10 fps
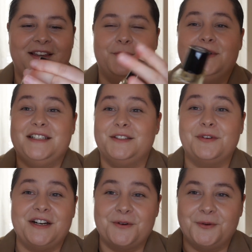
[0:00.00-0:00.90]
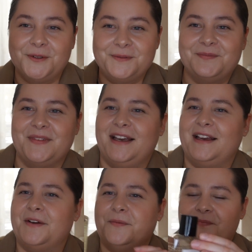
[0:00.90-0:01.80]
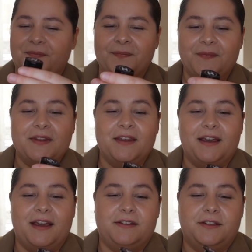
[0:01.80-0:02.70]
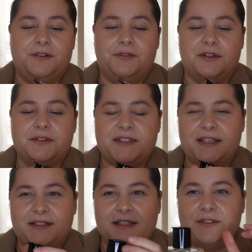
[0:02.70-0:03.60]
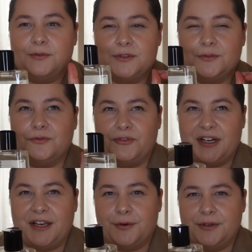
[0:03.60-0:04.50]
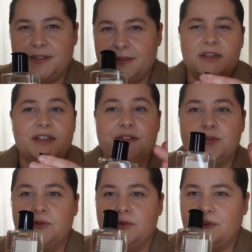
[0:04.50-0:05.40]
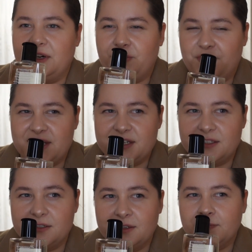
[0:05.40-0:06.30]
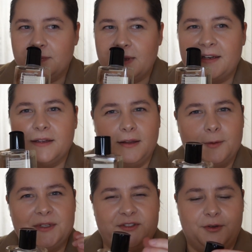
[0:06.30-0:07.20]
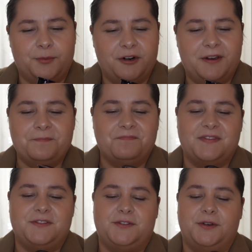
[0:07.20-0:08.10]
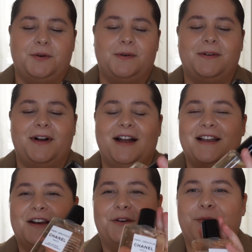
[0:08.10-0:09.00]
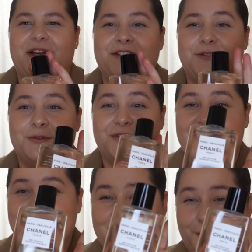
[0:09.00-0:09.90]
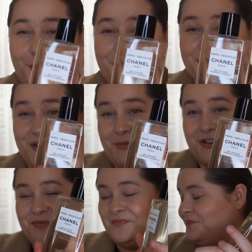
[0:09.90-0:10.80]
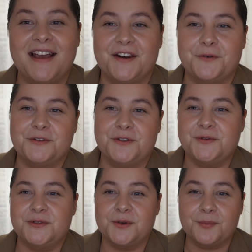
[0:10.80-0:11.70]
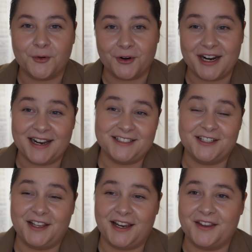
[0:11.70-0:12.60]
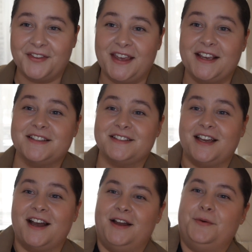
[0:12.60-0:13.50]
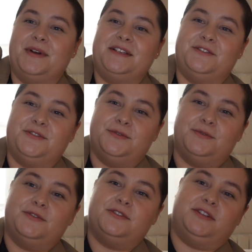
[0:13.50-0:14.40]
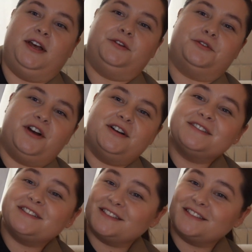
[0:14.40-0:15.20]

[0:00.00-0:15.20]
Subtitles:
which is very cool. And the Deville scent is also very good. It is also very fresh and a little bit summery, so I cannot wait to use this for summer. And over to some more exciting things. I went to Saint Laurent,